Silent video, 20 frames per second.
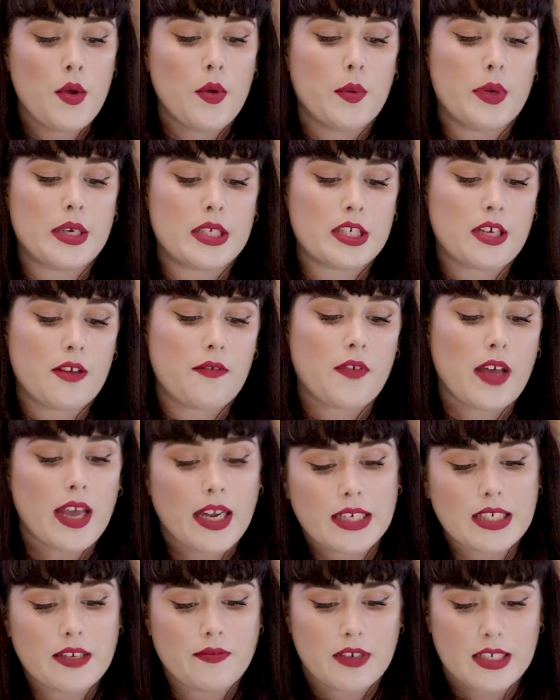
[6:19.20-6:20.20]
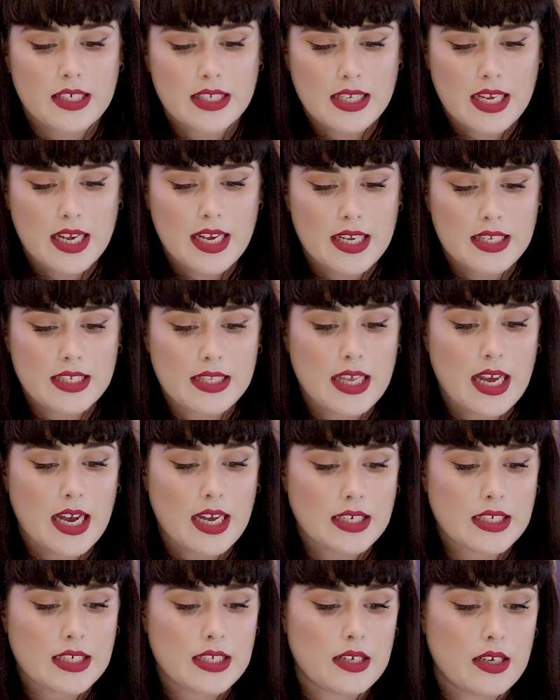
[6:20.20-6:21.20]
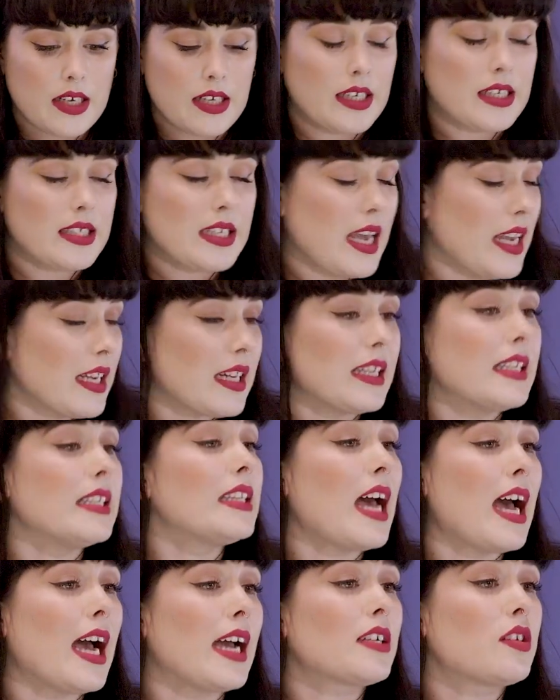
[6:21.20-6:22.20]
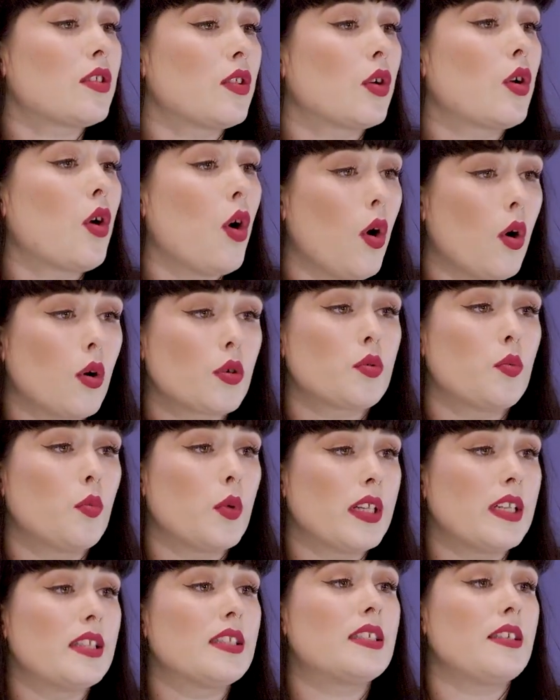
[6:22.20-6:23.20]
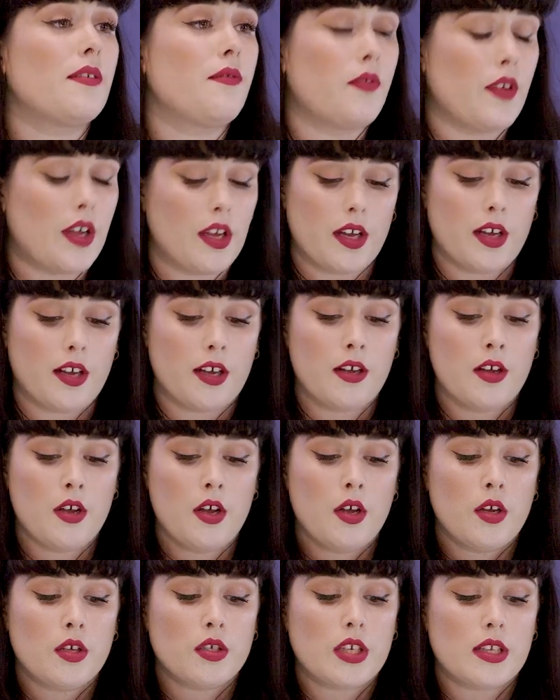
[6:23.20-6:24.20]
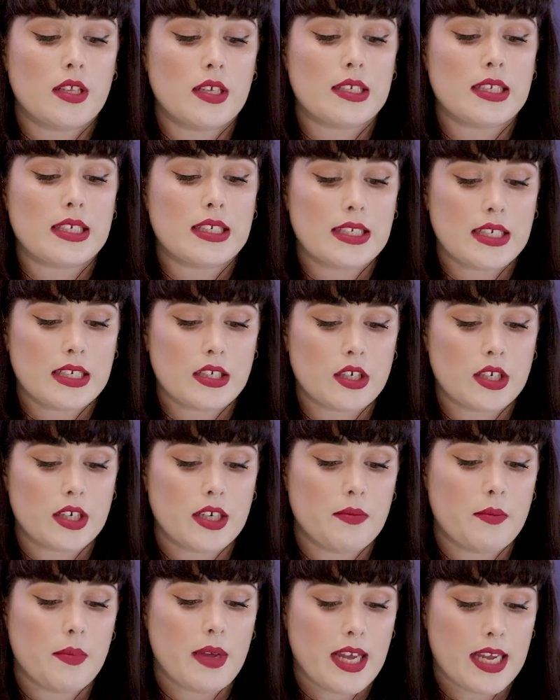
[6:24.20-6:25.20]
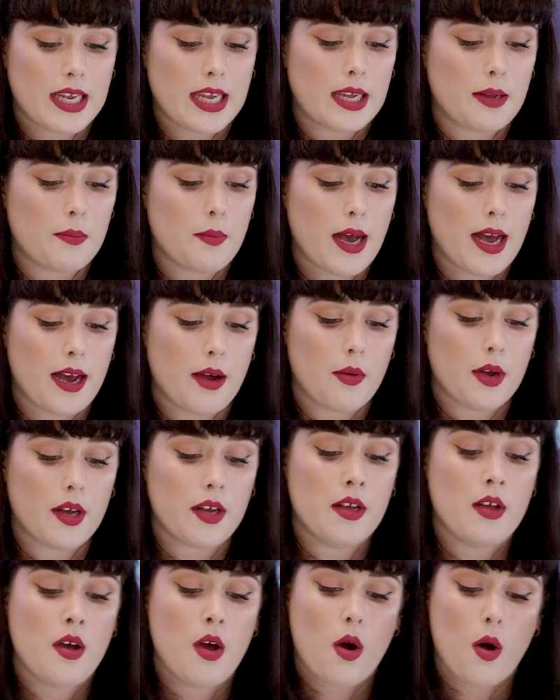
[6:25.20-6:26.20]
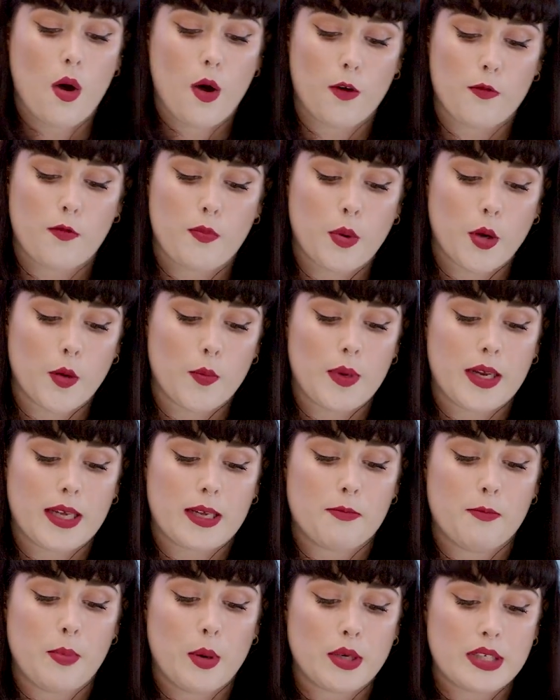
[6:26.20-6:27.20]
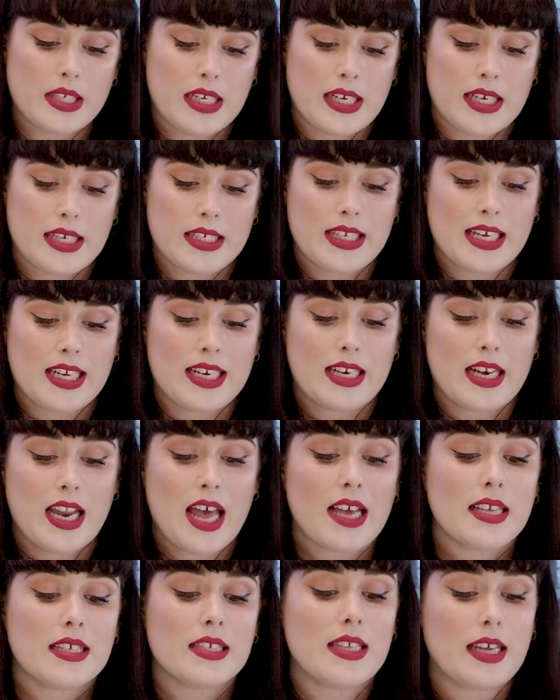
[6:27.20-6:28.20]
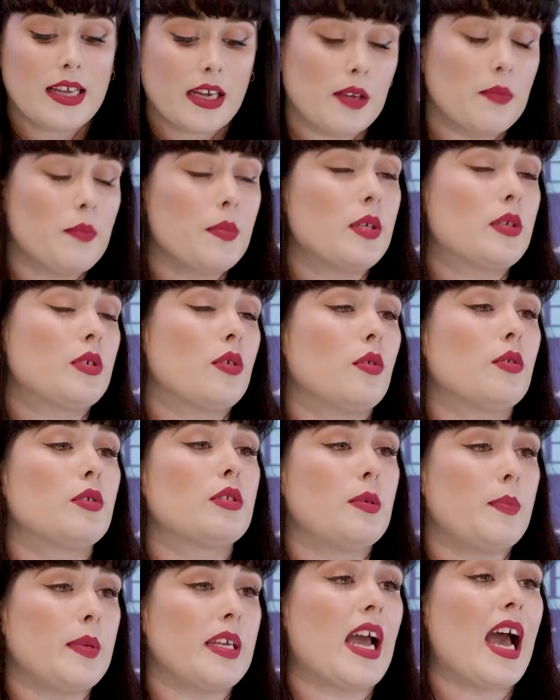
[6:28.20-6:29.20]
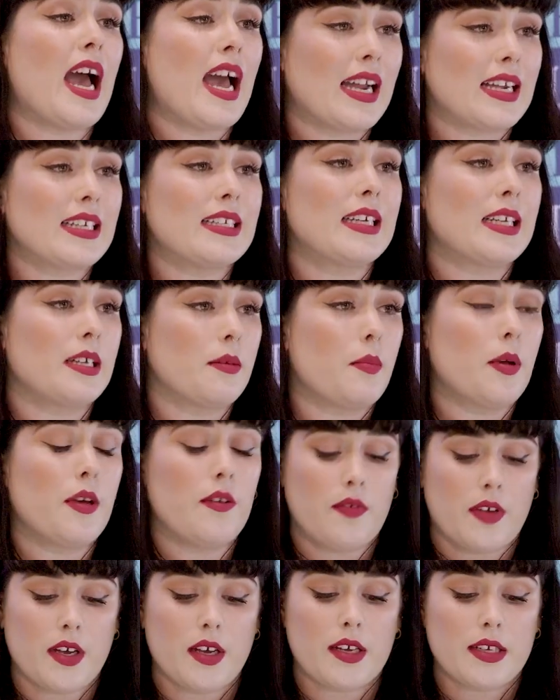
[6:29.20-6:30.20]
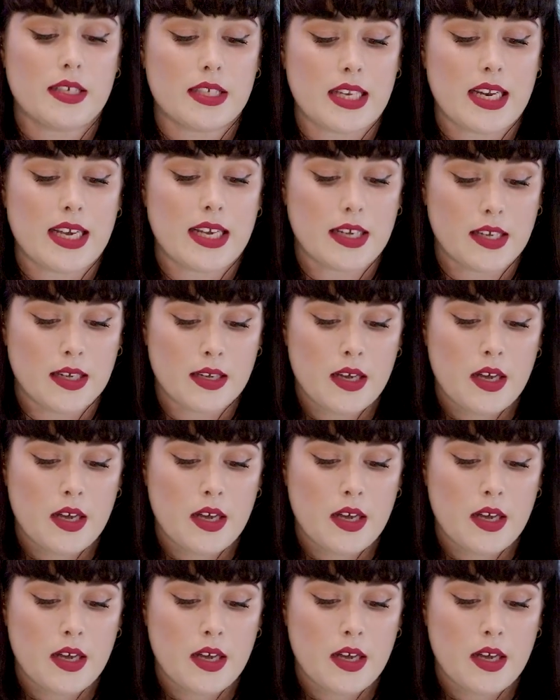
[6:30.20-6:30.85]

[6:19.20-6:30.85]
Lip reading: which effectively says that exactly that the court will defer to the decision-making power of public bodies unless they can be shown to be acting perversely.